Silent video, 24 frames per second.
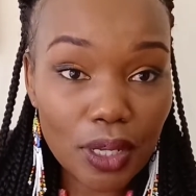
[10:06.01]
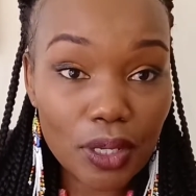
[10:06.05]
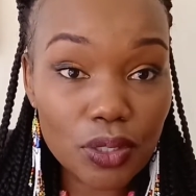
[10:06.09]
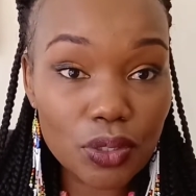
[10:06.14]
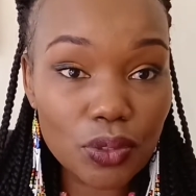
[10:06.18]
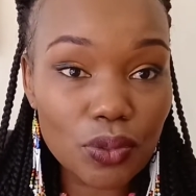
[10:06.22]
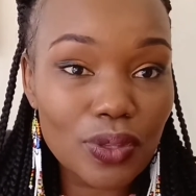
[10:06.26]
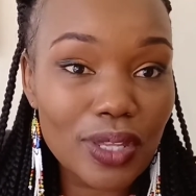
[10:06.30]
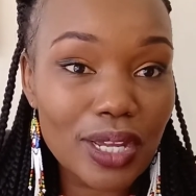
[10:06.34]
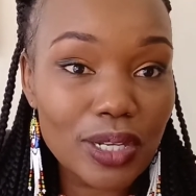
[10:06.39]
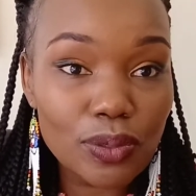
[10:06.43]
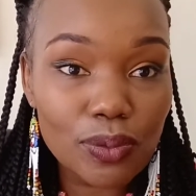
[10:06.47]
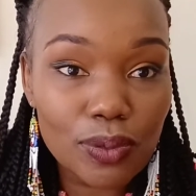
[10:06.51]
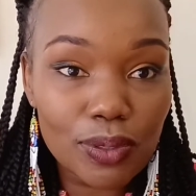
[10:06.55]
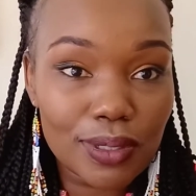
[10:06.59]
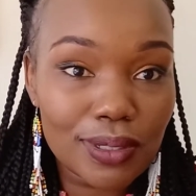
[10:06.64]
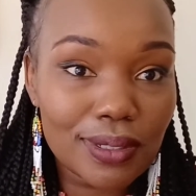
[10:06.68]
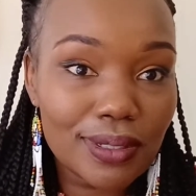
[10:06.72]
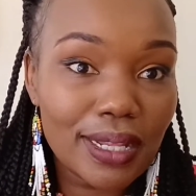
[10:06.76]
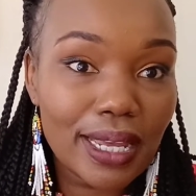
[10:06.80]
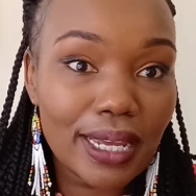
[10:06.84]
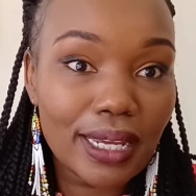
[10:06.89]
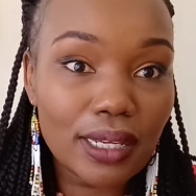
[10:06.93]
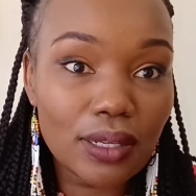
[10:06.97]
so that
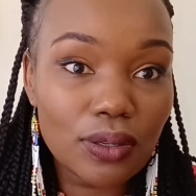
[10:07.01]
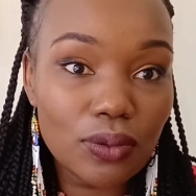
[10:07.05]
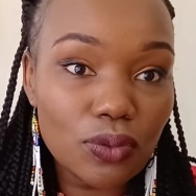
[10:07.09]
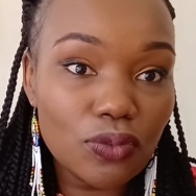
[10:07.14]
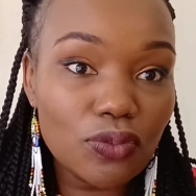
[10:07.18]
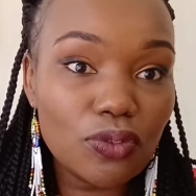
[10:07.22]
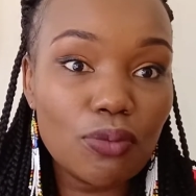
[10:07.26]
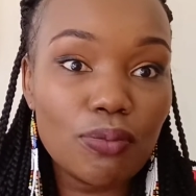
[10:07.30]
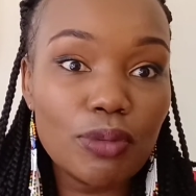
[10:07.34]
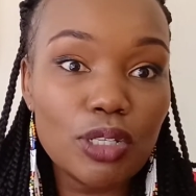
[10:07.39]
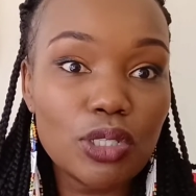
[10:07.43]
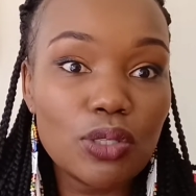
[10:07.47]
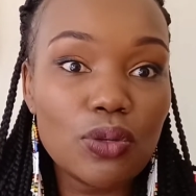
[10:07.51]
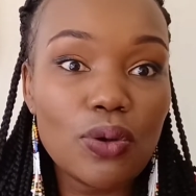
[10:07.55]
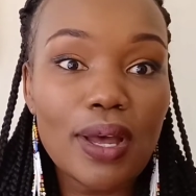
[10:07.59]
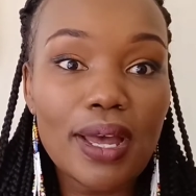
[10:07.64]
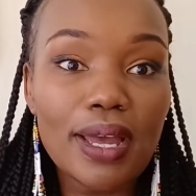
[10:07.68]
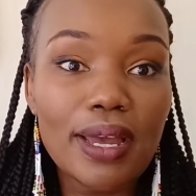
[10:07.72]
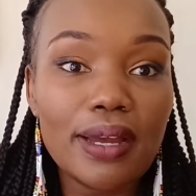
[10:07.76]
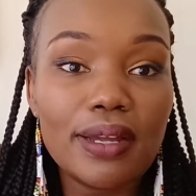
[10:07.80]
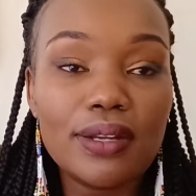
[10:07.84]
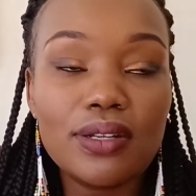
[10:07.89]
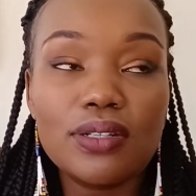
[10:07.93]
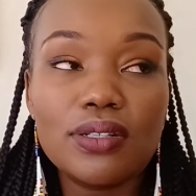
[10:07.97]
was like good for me. So I
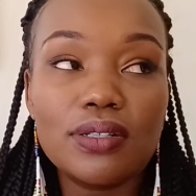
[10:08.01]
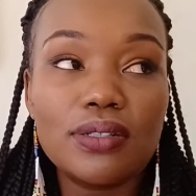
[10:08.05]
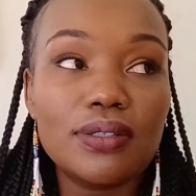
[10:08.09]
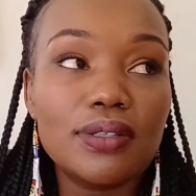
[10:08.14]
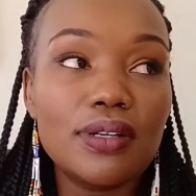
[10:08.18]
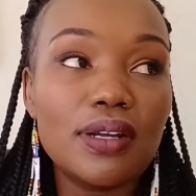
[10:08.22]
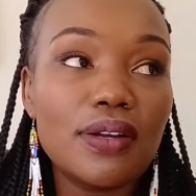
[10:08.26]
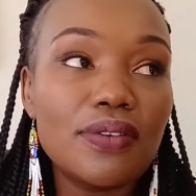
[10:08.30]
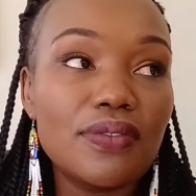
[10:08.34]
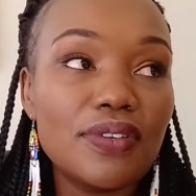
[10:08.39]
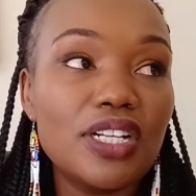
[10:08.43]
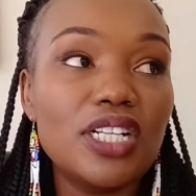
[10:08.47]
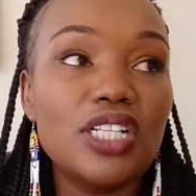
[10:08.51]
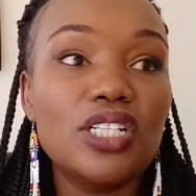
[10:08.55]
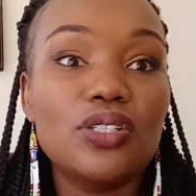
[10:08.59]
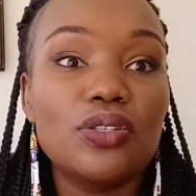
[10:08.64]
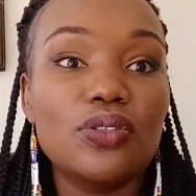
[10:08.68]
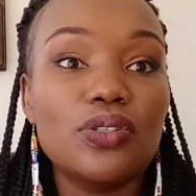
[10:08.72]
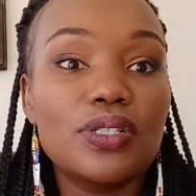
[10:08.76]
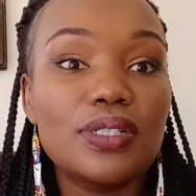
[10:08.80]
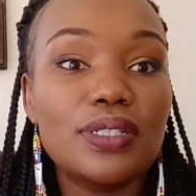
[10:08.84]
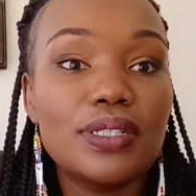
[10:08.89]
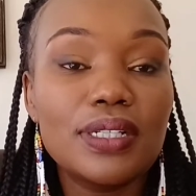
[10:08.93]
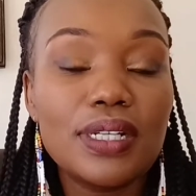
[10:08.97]
had really
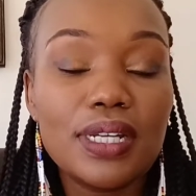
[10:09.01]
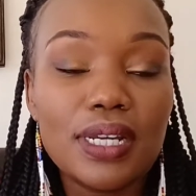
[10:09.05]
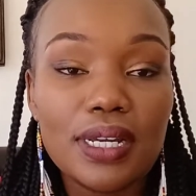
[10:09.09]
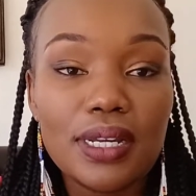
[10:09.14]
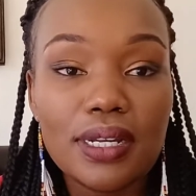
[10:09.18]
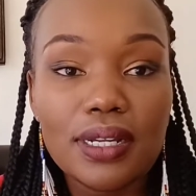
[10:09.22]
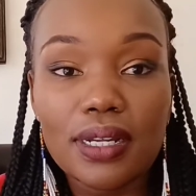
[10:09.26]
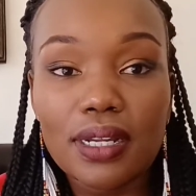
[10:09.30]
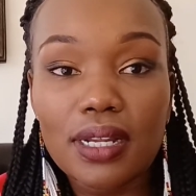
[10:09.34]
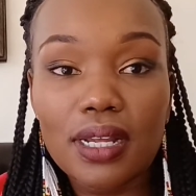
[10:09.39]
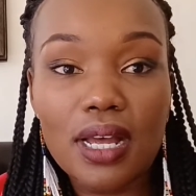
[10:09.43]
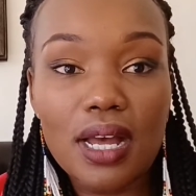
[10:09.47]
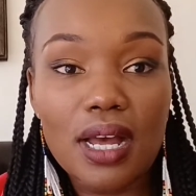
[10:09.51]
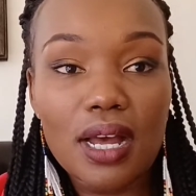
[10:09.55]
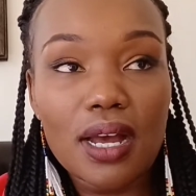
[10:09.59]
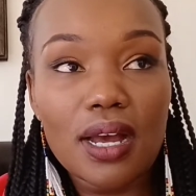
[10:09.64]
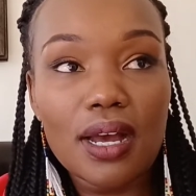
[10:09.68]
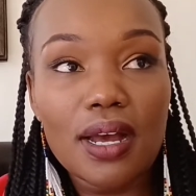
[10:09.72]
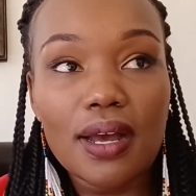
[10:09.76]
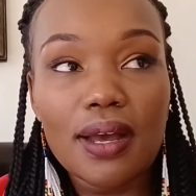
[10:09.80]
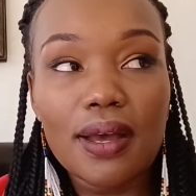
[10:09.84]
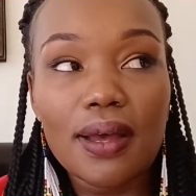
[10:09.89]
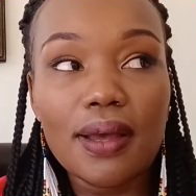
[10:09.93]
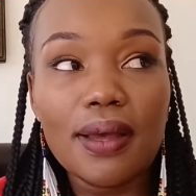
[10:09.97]
not
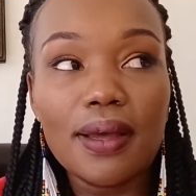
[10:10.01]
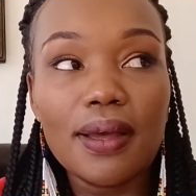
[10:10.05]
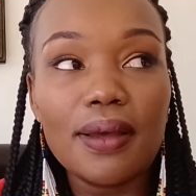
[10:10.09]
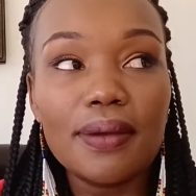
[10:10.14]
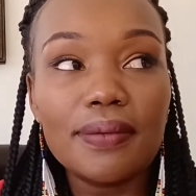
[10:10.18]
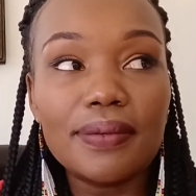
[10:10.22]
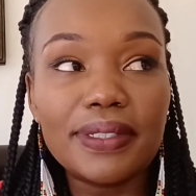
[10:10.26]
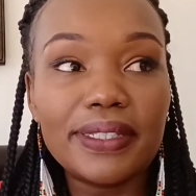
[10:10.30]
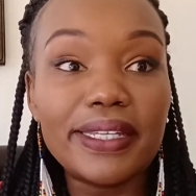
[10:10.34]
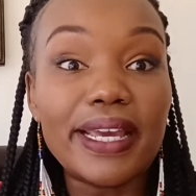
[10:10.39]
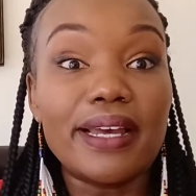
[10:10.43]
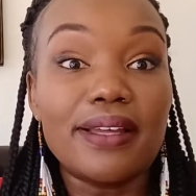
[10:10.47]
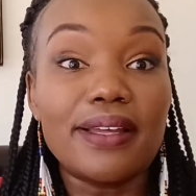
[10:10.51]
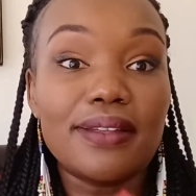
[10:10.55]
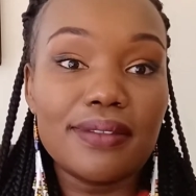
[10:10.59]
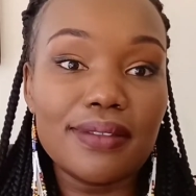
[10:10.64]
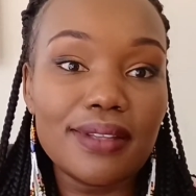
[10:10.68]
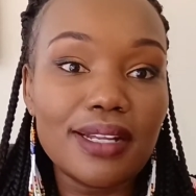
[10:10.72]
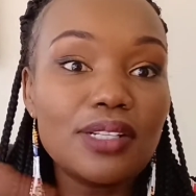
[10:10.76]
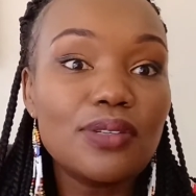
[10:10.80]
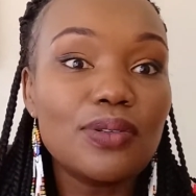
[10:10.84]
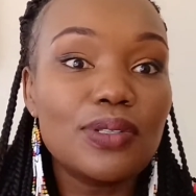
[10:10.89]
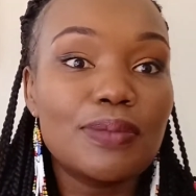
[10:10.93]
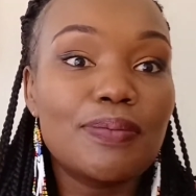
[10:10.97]
yeah,
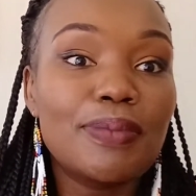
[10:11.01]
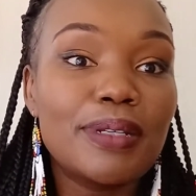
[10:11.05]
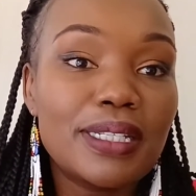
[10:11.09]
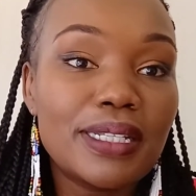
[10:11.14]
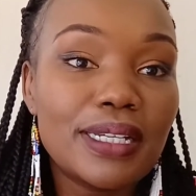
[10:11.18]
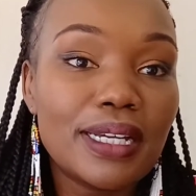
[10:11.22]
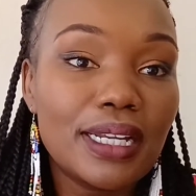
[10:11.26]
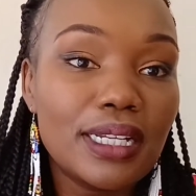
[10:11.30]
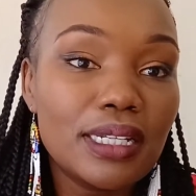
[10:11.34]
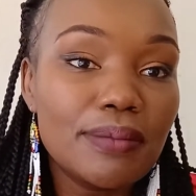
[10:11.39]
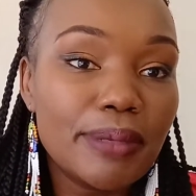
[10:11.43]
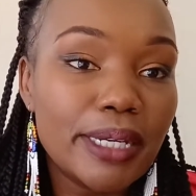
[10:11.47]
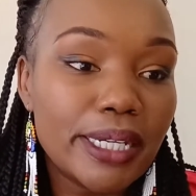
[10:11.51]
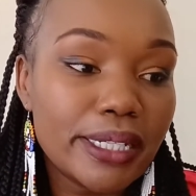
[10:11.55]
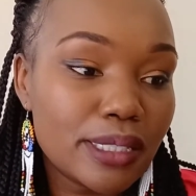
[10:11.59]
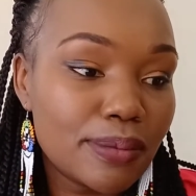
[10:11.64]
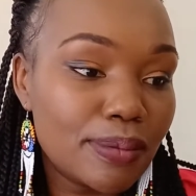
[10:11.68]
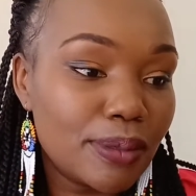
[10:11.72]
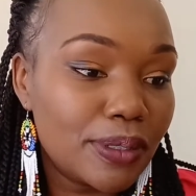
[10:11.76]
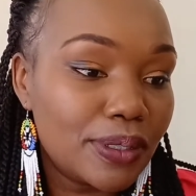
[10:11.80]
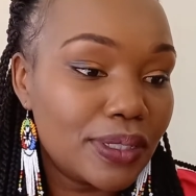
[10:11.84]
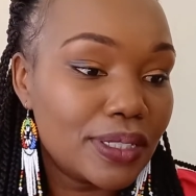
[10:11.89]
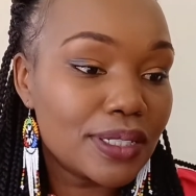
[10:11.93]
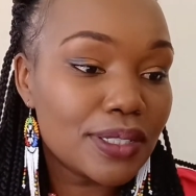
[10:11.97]
that was basically my
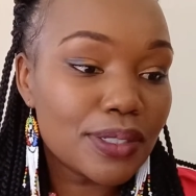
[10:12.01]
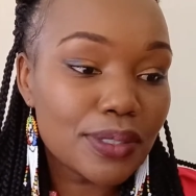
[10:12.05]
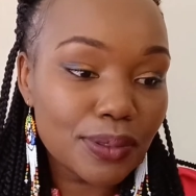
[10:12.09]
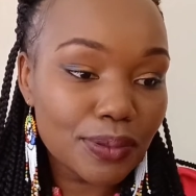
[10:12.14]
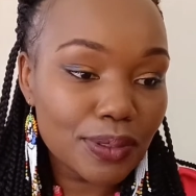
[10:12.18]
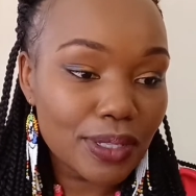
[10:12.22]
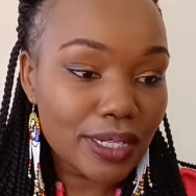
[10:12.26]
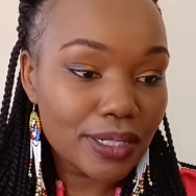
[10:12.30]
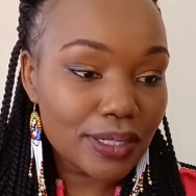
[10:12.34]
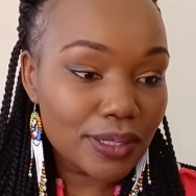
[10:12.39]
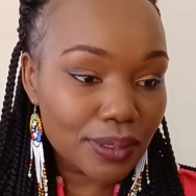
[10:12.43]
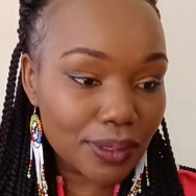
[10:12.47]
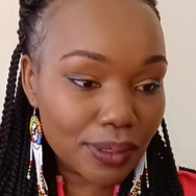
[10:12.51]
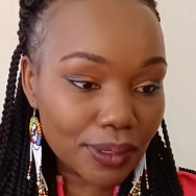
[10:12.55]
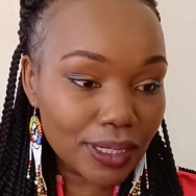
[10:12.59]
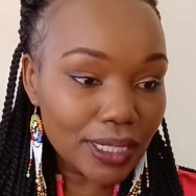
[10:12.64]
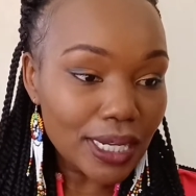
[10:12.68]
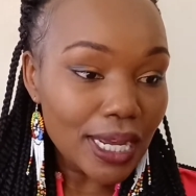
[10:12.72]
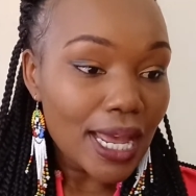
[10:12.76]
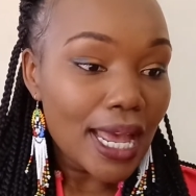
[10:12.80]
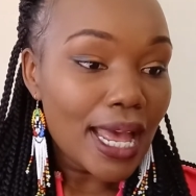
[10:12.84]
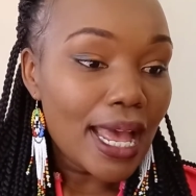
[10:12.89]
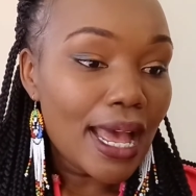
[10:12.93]
experience, so that's good.